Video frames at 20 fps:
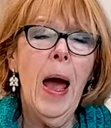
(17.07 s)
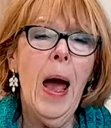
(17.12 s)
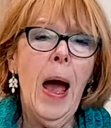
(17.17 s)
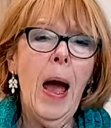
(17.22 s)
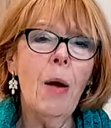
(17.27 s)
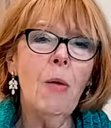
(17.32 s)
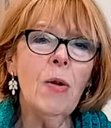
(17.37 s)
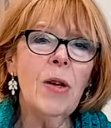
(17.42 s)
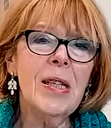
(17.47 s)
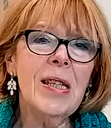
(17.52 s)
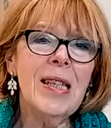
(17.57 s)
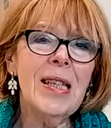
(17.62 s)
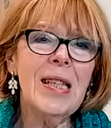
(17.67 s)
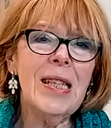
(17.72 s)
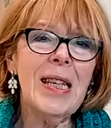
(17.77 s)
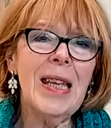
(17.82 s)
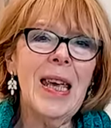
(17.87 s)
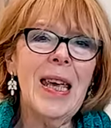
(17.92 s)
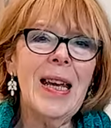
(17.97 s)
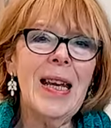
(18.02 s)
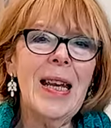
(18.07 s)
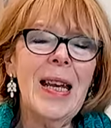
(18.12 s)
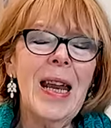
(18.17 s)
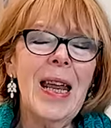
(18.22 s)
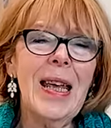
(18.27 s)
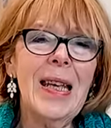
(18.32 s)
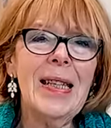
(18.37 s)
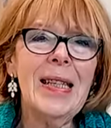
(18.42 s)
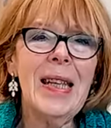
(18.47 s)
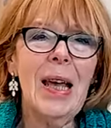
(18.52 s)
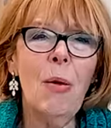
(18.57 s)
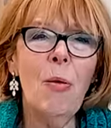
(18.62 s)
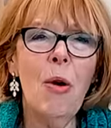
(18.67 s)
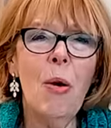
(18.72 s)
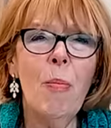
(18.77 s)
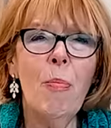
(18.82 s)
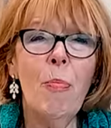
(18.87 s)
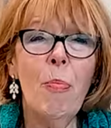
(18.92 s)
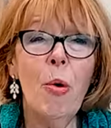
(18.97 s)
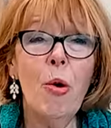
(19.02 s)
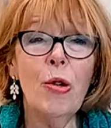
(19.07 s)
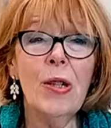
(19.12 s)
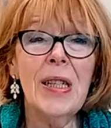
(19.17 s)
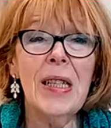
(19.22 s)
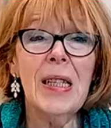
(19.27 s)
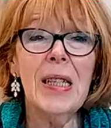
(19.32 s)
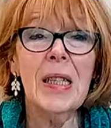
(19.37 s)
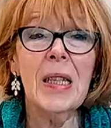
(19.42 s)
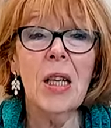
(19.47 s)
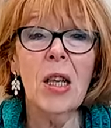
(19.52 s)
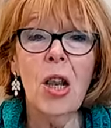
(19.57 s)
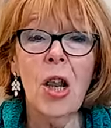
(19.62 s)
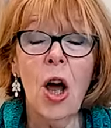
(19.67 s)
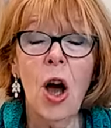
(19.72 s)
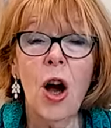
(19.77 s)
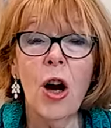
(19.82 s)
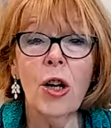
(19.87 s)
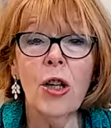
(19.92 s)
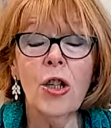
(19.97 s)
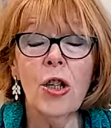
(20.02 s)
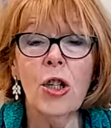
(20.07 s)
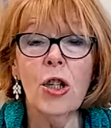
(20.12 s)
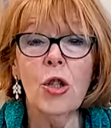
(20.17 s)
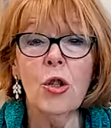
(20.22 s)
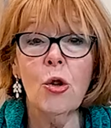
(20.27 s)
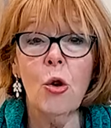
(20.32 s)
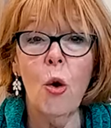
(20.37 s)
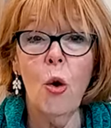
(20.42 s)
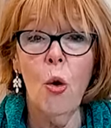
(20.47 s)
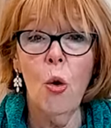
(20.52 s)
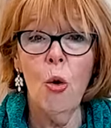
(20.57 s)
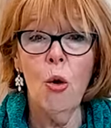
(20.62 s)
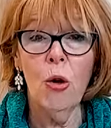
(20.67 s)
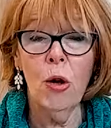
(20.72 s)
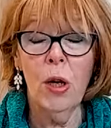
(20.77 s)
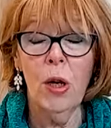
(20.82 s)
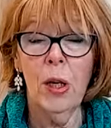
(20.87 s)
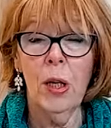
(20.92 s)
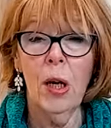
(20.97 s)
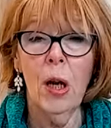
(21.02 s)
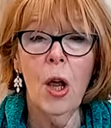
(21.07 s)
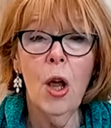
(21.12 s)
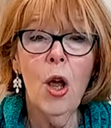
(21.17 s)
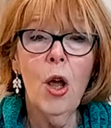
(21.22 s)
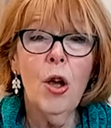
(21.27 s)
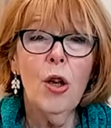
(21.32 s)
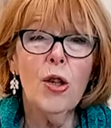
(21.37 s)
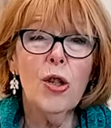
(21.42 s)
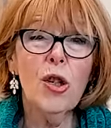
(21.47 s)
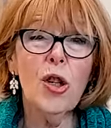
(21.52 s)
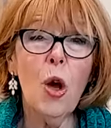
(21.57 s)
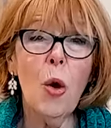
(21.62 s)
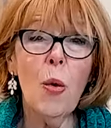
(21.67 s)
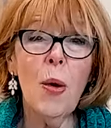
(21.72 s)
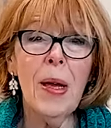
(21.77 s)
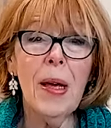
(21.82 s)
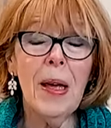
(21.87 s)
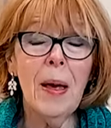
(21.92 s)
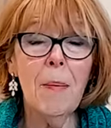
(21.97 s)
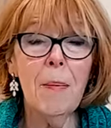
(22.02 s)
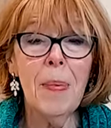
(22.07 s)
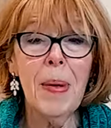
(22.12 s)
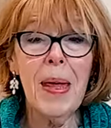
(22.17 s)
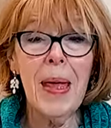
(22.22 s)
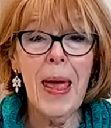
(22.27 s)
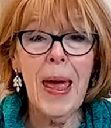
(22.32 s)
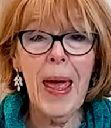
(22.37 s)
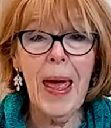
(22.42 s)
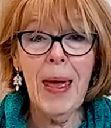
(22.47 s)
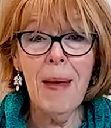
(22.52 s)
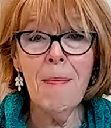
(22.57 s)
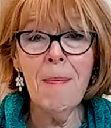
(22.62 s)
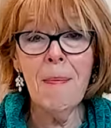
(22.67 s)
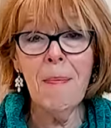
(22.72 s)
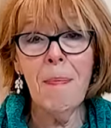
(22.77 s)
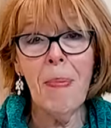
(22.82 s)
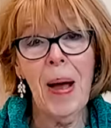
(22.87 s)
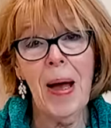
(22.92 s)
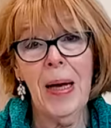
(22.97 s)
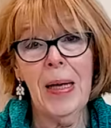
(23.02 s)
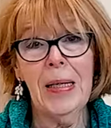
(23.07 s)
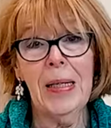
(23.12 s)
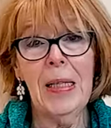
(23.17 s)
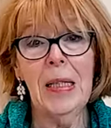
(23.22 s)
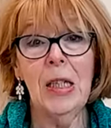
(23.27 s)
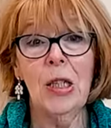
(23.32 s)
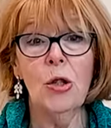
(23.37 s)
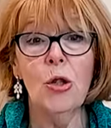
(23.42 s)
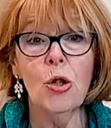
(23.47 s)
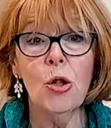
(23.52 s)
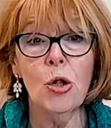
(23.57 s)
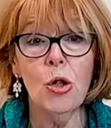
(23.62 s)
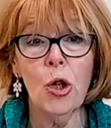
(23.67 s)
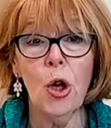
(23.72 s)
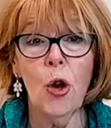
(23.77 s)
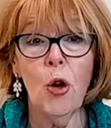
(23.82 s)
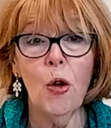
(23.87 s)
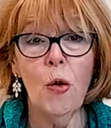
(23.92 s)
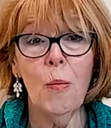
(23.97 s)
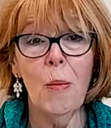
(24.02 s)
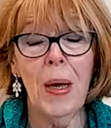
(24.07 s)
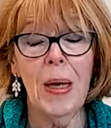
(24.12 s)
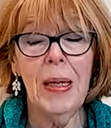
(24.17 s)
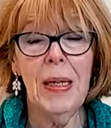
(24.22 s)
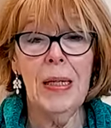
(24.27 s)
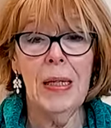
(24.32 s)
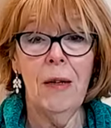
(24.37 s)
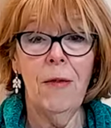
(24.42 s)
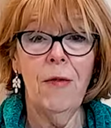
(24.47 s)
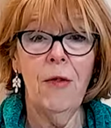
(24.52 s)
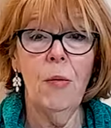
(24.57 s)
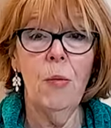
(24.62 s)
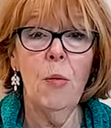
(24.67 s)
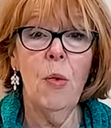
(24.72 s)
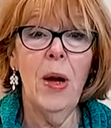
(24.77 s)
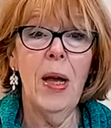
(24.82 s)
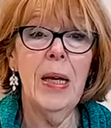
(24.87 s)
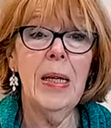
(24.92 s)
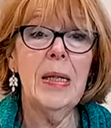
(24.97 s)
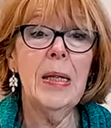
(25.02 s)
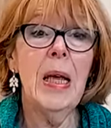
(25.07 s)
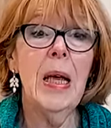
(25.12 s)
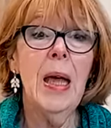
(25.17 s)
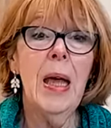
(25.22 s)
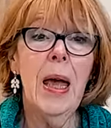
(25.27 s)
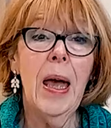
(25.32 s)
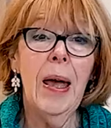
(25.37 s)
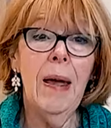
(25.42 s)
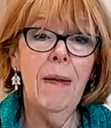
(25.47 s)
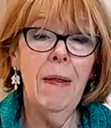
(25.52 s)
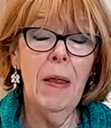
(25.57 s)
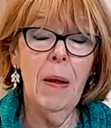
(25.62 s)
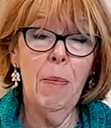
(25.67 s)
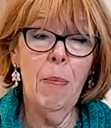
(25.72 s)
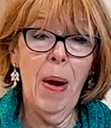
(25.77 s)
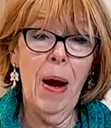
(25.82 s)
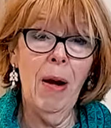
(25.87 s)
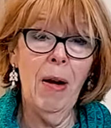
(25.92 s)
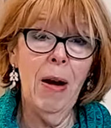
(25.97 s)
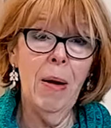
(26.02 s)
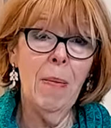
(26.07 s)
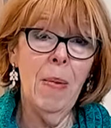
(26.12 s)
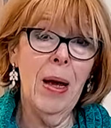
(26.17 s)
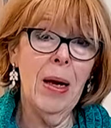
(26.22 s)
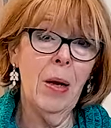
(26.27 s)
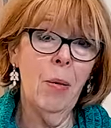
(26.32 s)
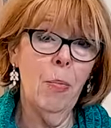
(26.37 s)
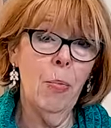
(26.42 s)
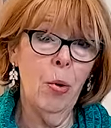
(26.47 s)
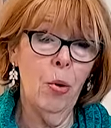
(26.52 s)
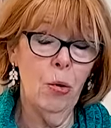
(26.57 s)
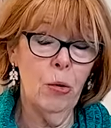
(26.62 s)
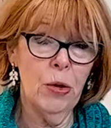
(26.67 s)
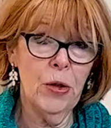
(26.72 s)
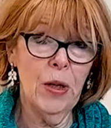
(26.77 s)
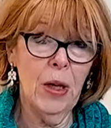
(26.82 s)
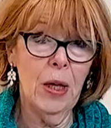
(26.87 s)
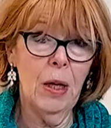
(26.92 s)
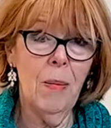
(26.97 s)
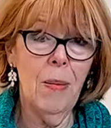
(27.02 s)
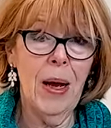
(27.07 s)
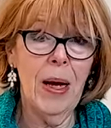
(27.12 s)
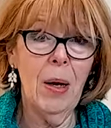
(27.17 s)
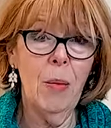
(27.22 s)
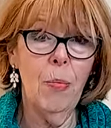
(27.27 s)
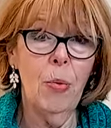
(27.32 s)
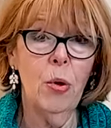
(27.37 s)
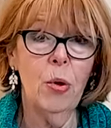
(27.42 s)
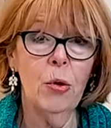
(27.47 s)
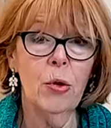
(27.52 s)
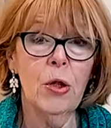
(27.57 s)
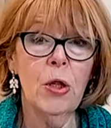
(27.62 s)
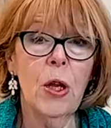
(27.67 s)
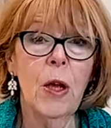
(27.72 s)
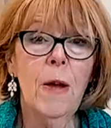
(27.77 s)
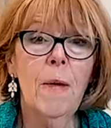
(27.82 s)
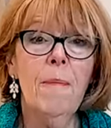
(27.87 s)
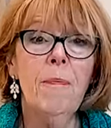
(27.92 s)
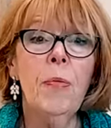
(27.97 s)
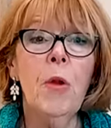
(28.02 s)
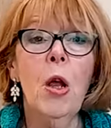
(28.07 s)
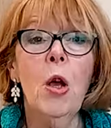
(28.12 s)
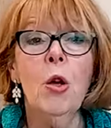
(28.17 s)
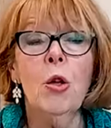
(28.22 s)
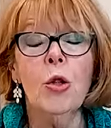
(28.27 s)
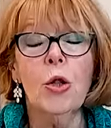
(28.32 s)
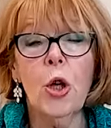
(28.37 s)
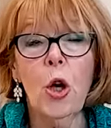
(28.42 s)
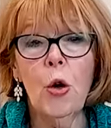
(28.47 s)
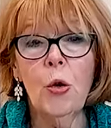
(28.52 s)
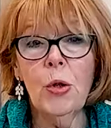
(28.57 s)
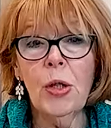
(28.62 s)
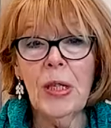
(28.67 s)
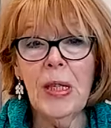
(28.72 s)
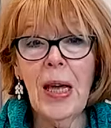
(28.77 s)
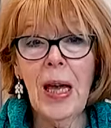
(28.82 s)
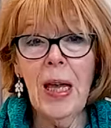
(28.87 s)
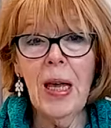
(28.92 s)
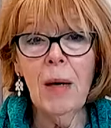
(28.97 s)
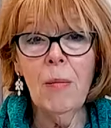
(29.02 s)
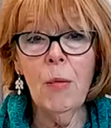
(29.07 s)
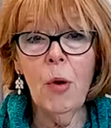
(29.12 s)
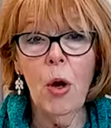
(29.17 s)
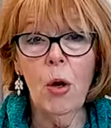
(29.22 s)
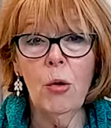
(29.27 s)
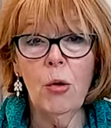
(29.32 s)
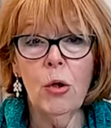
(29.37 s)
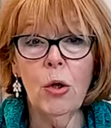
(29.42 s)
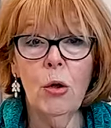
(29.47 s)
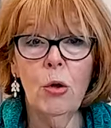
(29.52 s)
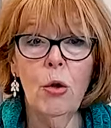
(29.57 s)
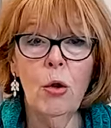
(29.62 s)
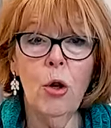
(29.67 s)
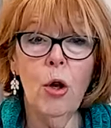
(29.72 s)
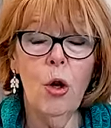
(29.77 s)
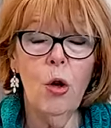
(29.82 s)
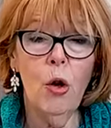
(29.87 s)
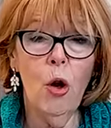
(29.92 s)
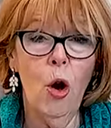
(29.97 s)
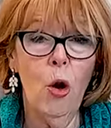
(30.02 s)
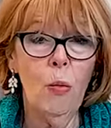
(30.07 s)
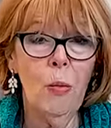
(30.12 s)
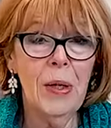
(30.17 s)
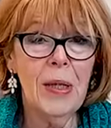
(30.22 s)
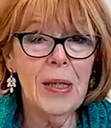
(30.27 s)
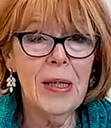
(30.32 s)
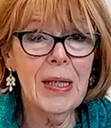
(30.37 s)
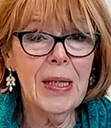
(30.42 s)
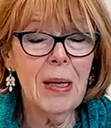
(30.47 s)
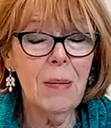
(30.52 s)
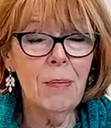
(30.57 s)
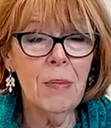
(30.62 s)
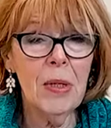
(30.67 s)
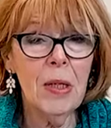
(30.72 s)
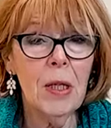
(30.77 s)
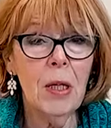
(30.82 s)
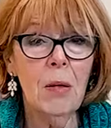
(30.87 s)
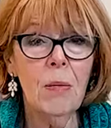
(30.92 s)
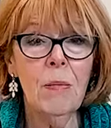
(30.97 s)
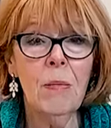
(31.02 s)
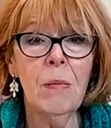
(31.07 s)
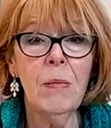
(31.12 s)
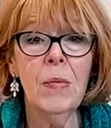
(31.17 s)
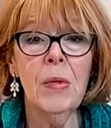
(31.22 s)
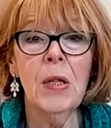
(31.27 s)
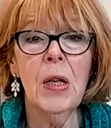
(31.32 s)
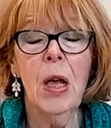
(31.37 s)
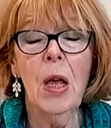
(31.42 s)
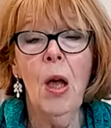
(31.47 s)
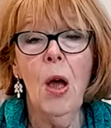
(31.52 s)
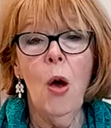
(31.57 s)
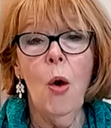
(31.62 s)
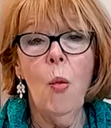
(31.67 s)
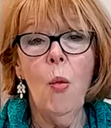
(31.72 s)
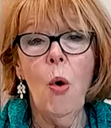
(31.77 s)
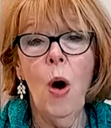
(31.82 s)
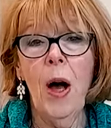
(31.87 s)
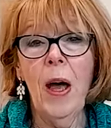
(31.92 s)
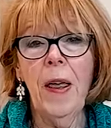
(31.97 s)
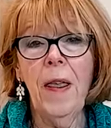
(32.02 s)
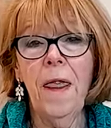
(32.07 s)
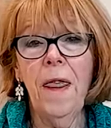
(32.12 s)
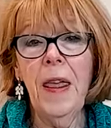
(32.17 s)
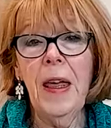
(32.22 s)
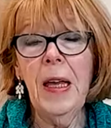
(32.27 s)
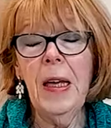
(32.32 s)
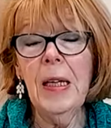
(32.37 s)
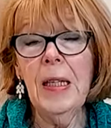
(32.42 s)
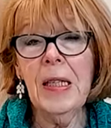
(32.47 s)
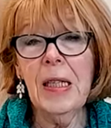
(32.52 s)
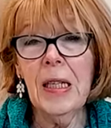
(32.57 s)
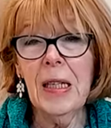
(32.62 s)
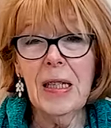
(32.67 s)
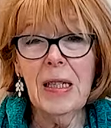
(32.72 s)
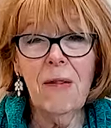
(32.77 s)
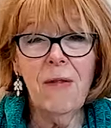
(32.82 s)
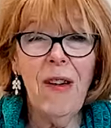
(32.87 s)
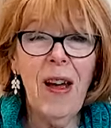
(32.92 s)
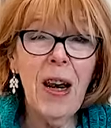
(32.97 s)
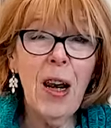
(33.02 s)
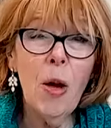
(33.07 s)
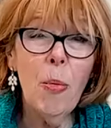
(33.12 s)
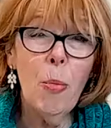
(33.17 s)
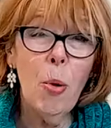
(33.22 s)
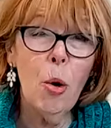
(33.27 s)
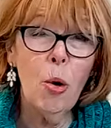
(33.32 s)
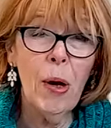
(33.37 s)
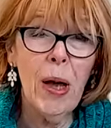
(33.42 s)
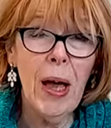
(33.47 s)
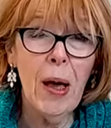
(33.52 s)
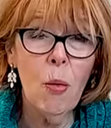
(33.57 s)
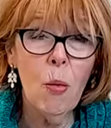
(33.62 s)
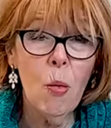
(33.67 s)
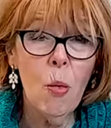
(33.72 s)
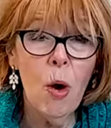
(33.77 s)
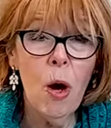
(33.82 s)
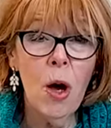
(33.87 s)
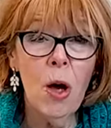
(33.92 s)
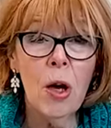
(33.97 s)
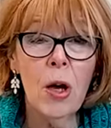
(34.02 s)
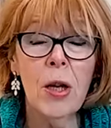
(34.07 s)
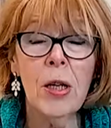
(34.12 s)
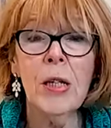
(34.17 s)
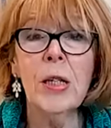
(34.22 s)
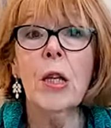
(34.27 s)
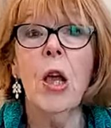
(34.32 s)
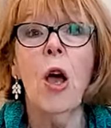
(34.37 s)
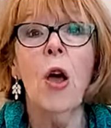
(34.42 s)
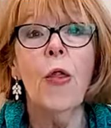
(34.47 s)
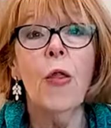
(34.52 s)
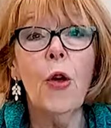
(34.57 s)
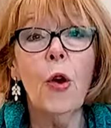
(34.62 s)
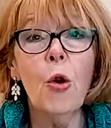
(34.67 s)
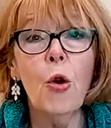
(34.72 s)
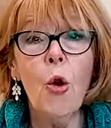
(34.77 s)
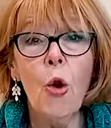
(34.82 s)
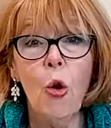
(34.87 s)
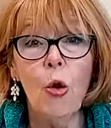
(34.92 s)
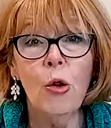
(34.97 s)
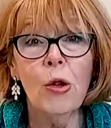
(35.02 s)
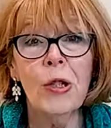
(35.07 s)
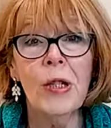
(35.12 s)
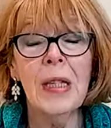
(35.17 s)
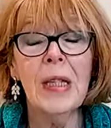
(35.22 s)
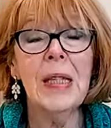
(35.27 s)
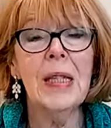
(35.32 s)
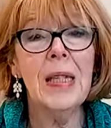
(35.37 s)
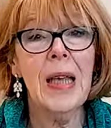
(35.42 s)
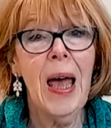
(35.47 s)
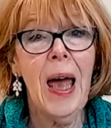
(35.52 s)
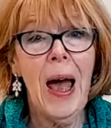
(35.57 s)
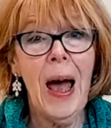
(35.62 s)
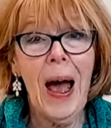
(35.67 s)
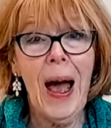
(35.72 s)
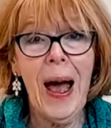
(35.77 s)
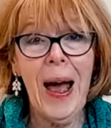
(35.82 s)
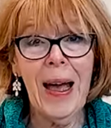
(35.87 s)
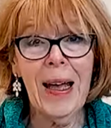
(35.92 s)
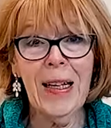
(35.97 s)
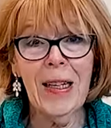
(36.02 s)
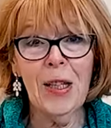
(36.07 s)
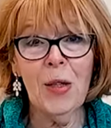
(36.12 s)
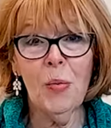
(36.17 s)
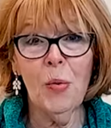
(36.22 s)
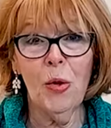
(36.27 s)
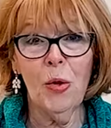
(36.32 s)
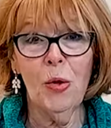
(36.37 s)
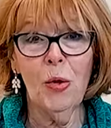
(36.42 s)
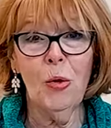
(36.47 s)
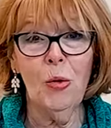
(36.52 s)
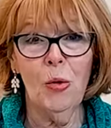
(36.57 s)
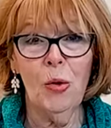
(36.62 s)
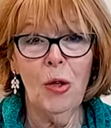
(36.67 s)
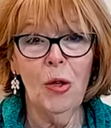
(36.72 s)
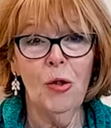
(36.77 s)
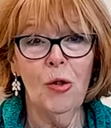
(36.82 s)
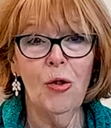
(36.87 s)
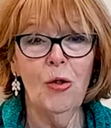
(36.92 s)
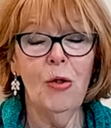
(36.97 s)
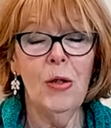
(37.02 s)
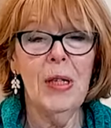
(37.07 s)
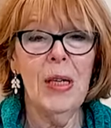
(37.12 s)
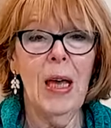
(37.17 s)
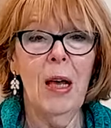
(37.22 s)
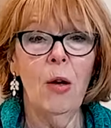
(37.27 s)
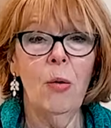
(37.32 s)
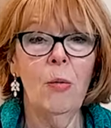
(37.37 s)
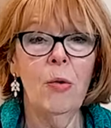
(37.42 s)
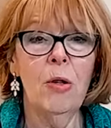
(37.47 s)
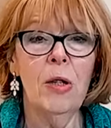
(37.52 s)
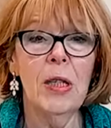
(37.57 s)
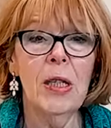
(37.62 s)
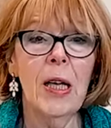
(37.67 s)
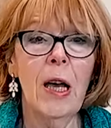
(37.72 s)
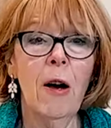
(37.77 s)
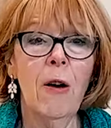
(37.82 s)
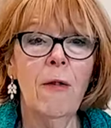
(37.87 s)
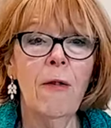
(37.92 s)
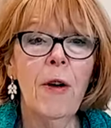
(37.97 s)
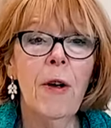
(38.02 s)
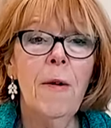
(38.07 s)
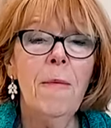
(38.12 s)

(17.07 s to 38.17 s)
Our skin is our body's largest organ so it can be impacted in so many different ways in the perimenopause and the menopause. So today I'm going to look at common symptoms, why things can develop or get worse, the causes and what you can do to help yourself.